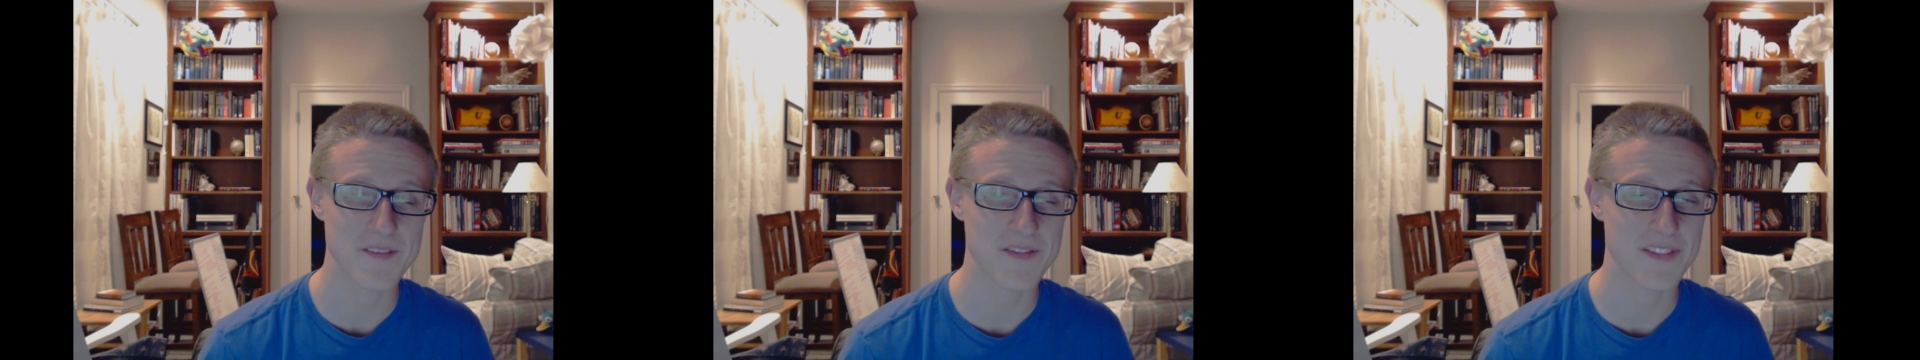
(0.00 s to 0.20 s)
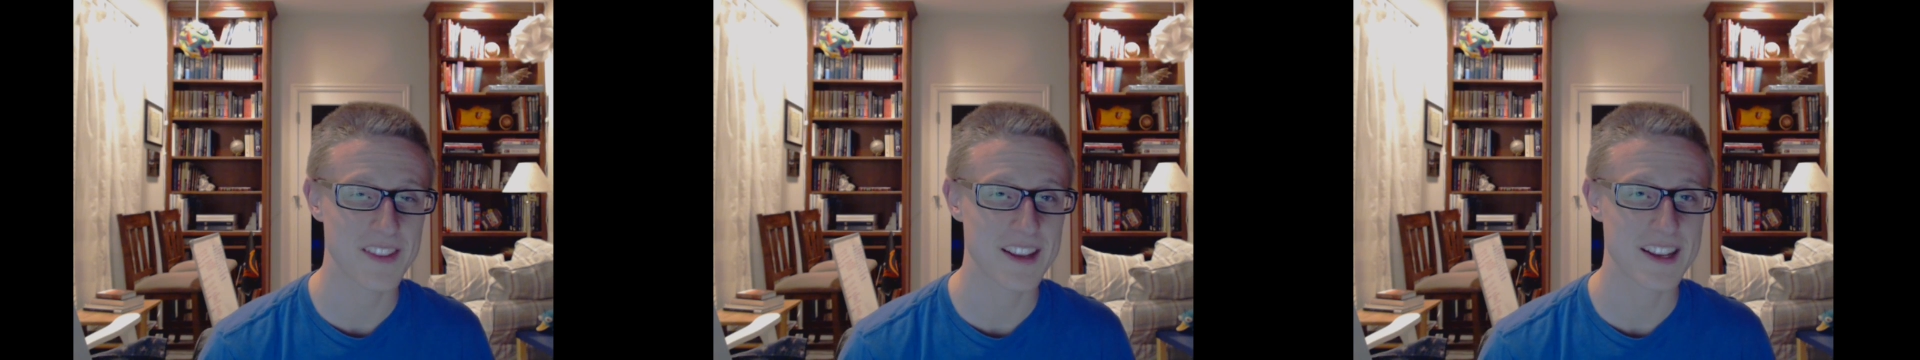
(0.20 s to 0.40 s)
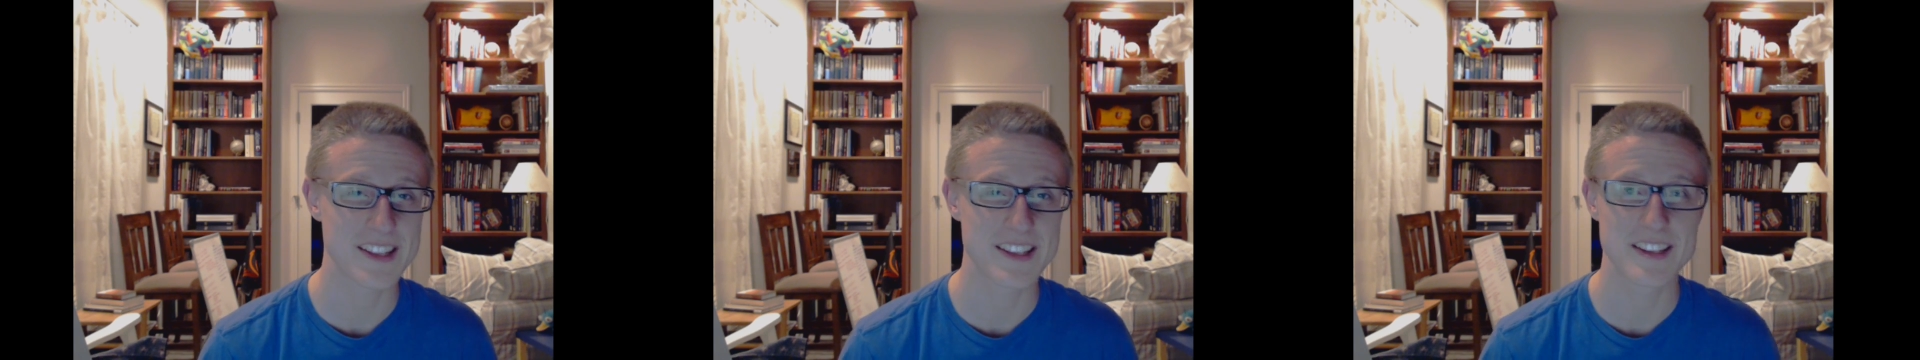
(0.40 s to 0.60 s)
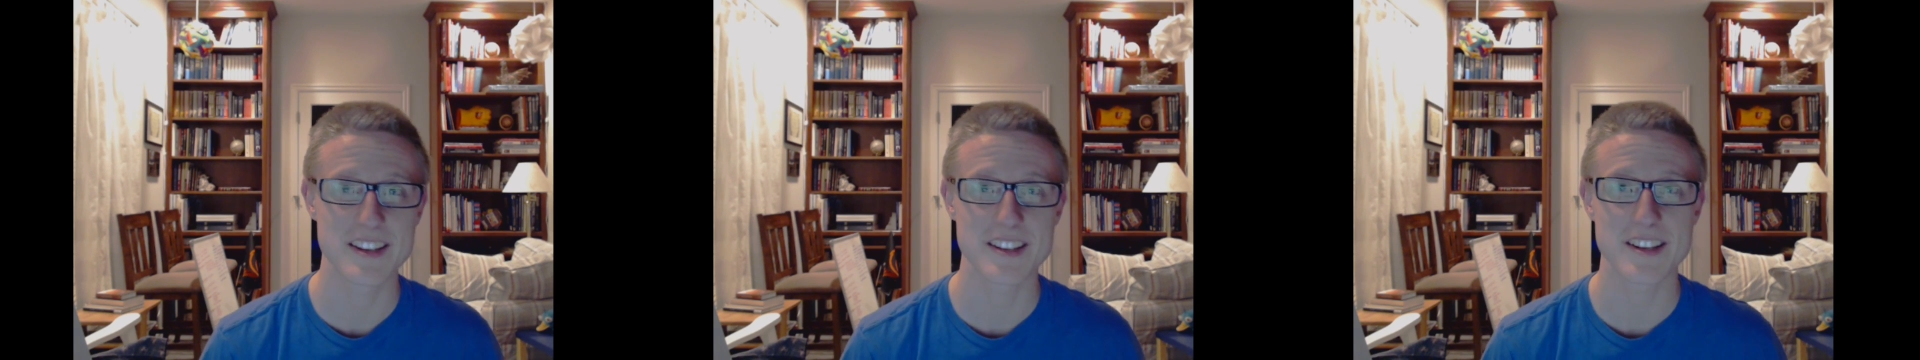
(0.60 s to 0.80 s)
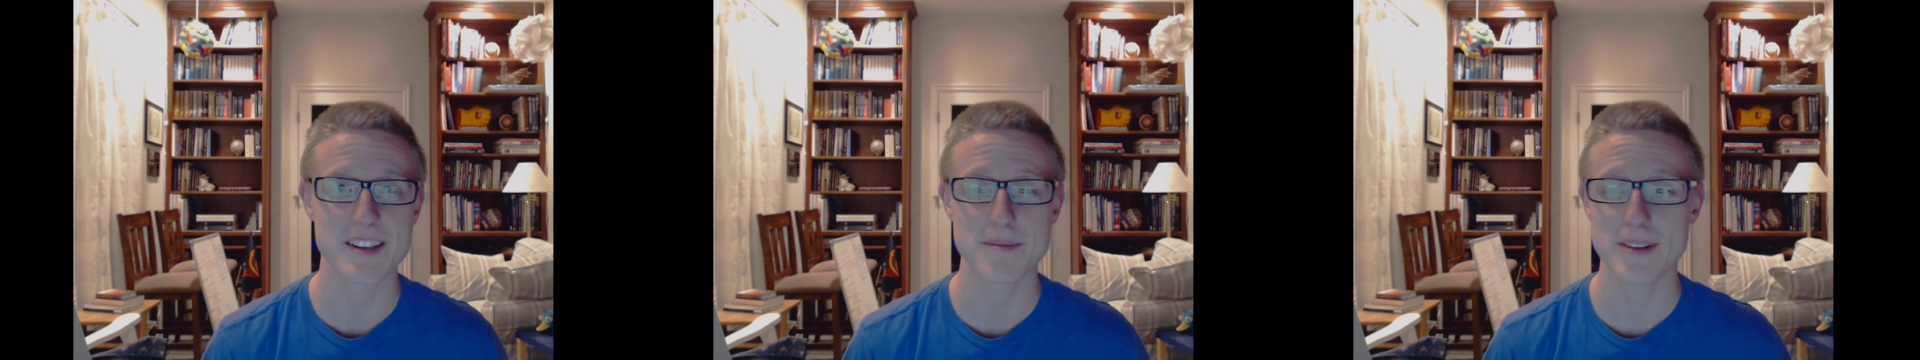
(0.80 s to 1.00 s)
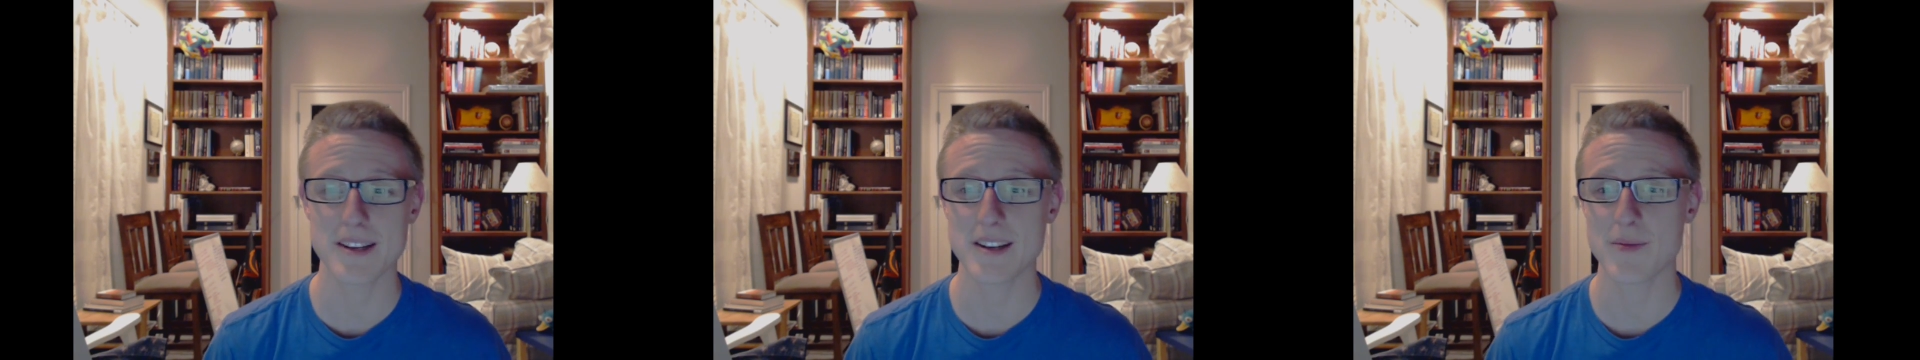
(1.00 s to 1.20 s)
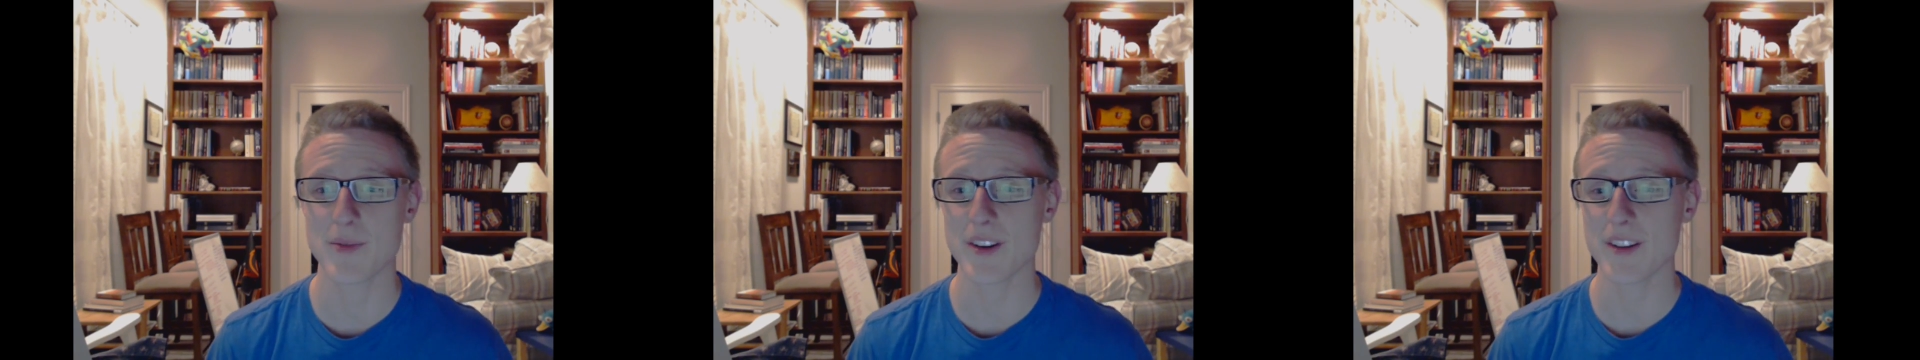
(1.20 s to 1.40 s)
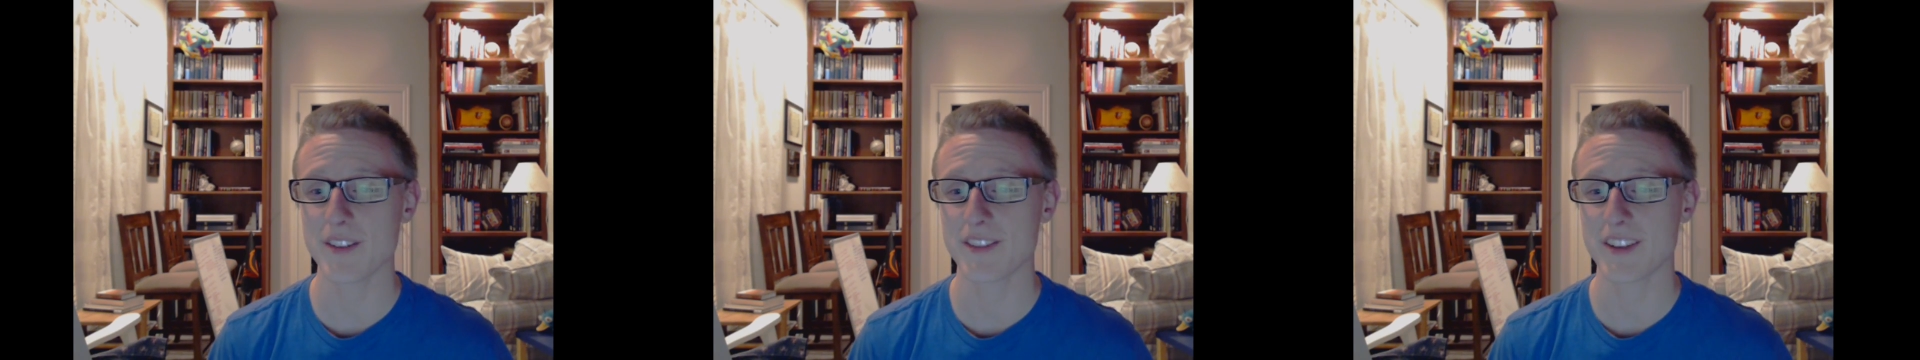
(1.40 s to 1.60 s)
It's just going to be one
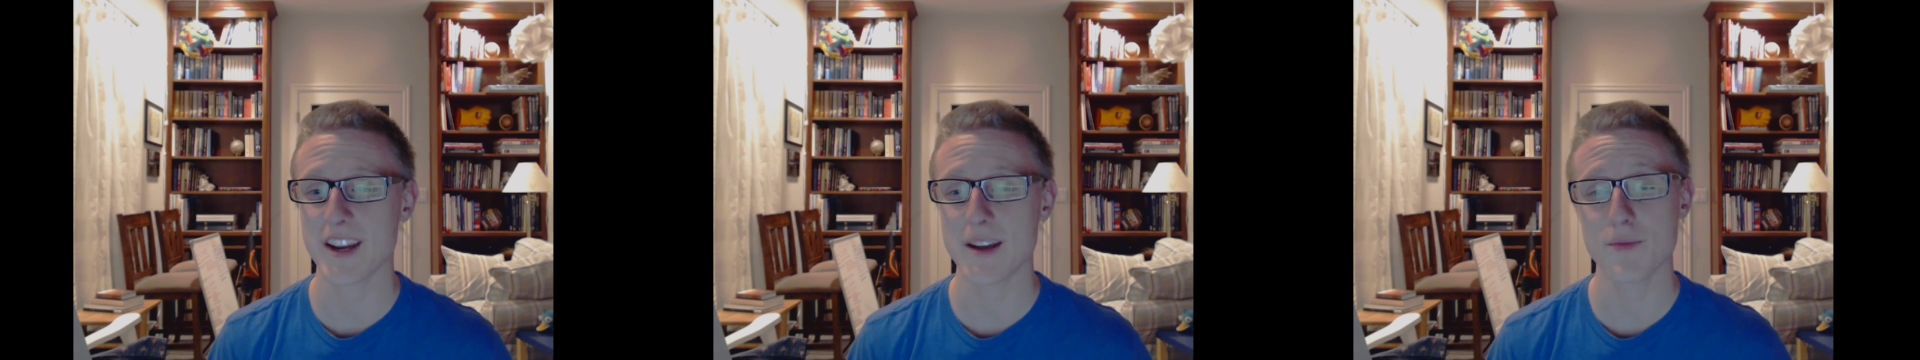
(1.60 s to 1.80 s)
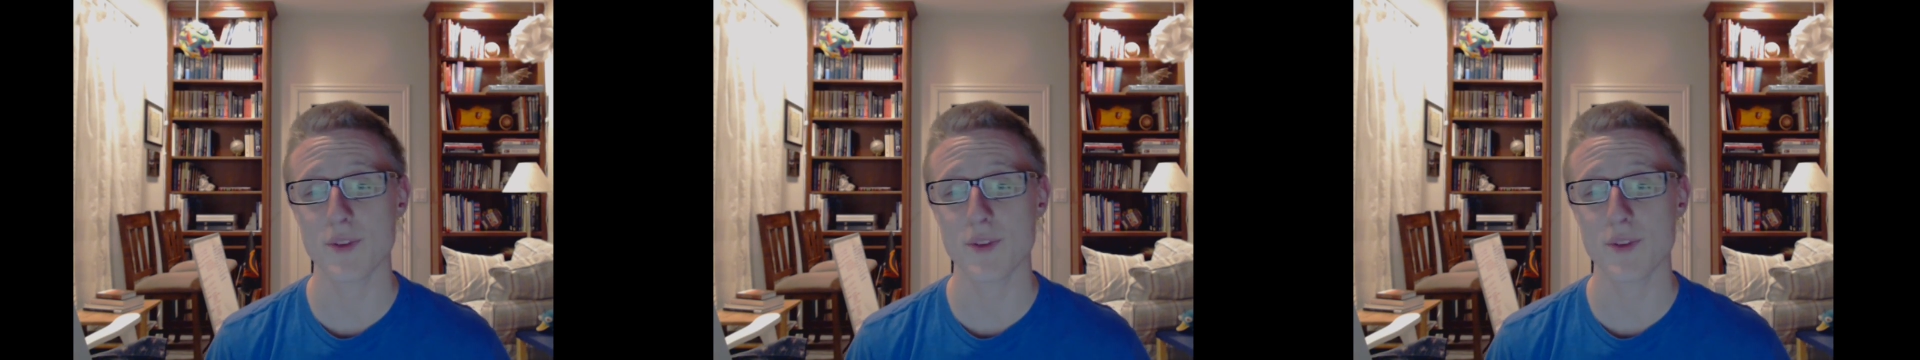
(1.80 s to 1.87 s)
of those times